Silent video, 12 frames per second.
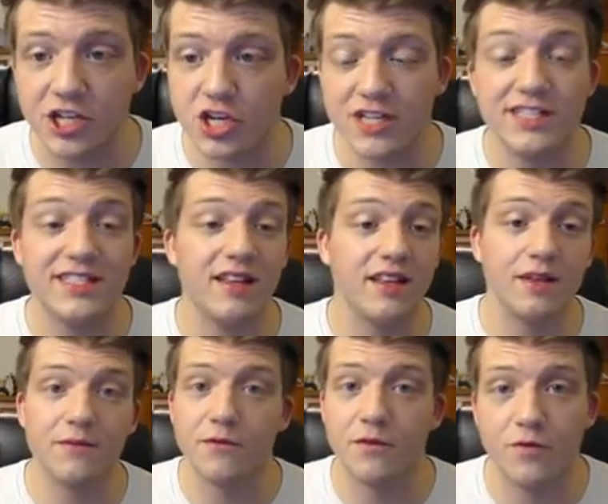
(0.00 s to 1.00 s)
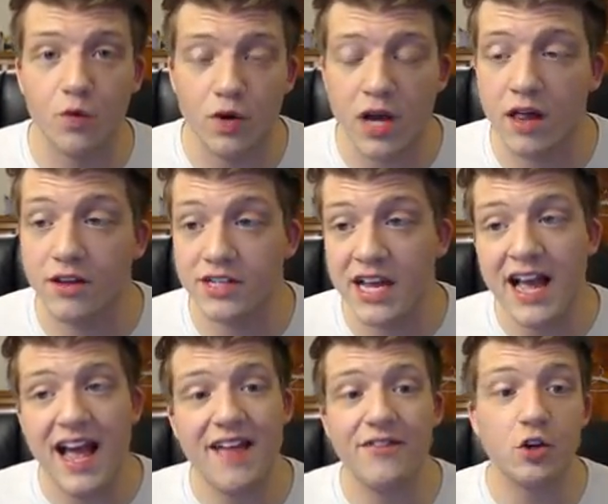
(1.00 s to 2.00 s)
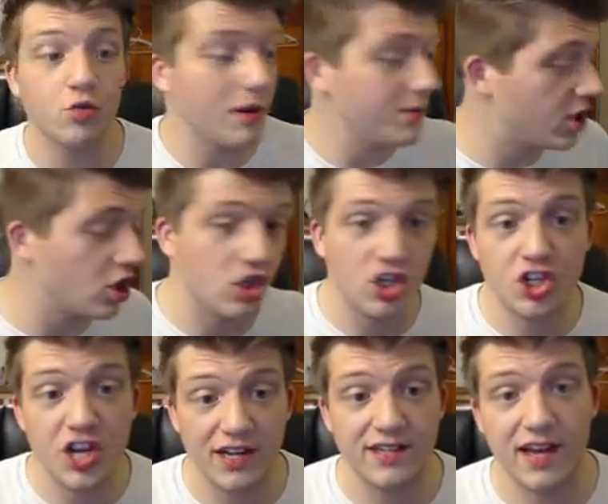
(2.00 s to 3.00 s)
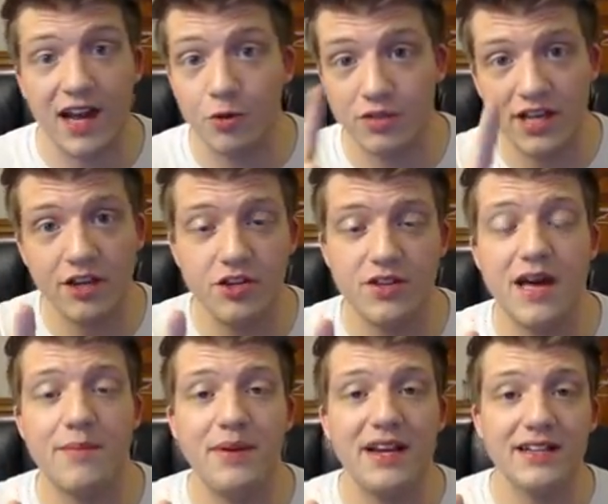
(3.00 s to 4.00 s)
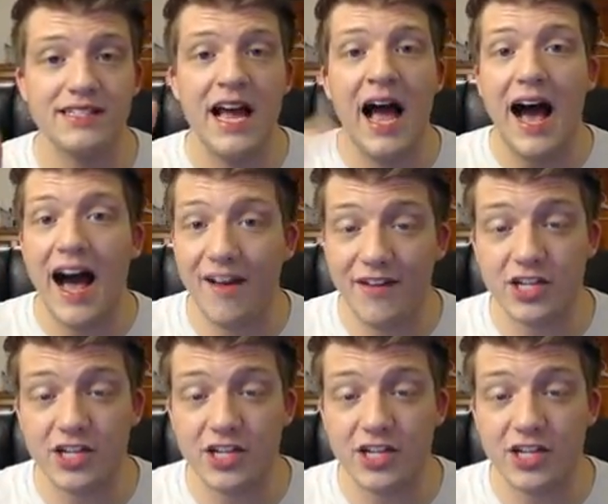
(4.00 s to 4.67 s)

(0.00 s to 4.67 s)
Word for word: each and selling them for $4. And the grips are shit, I will tell you that, because I've